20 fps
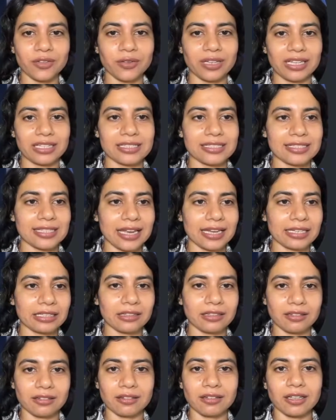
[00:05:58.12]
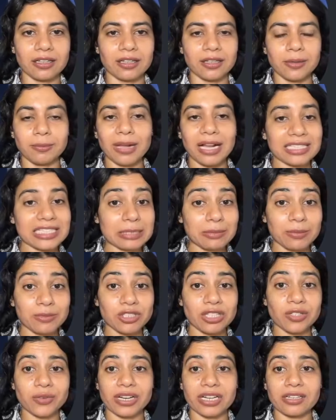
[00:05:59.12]
You can set the maximum
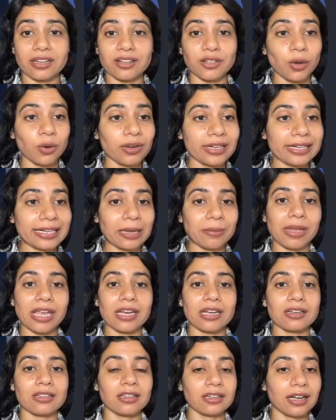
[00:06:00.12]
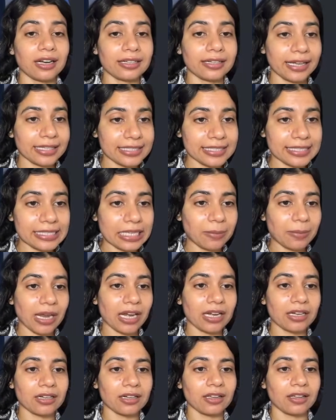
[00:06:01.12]
generated token limit, the context
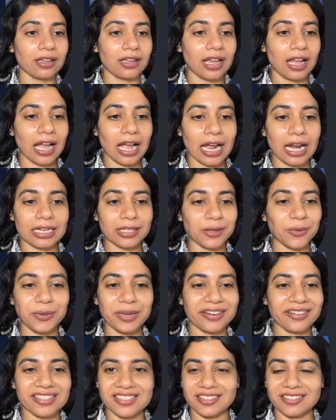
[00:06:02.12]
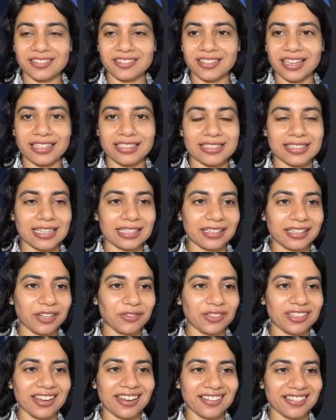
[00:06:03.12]
limit, and various other things that are
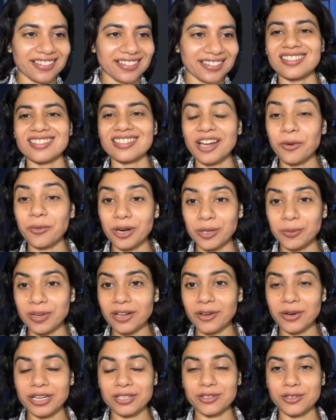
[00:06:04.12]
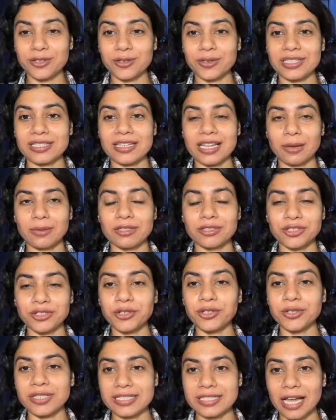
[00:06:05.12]
given here. Now, what we are going to do is I will show
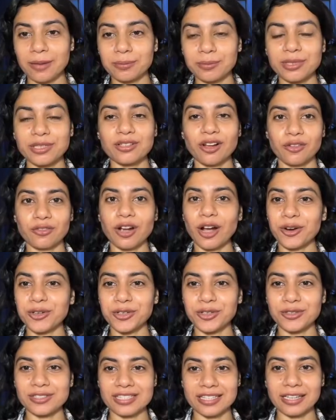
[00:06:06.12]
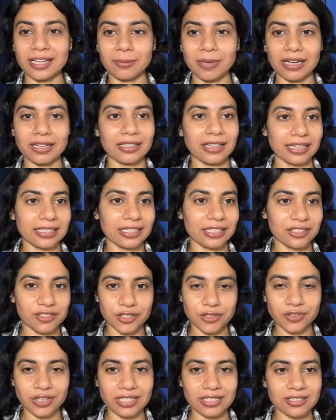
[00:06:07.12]
you a sample of how to use the command line
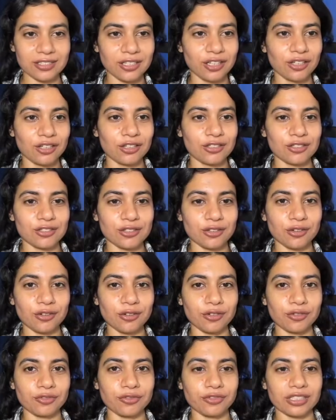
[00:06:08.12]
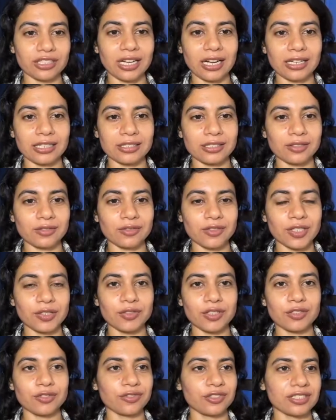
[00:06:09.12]
interface. So for that,
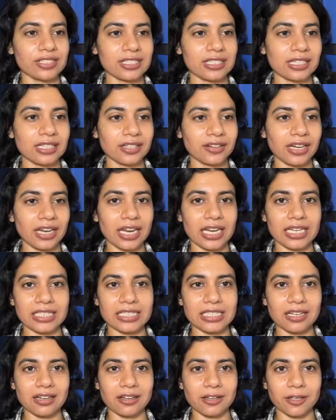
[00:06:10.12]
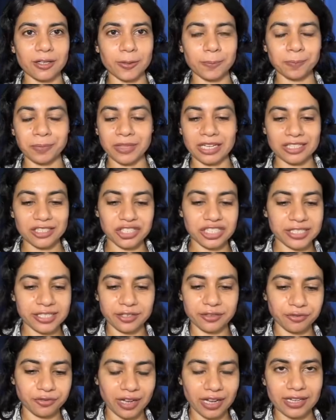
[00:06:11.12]
we'll first create a
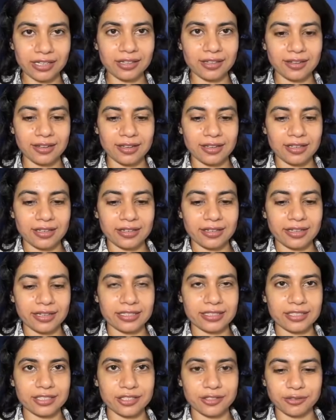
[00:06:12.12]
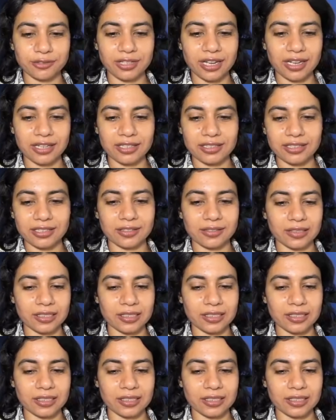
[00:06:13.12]
JSON file. Let's do that.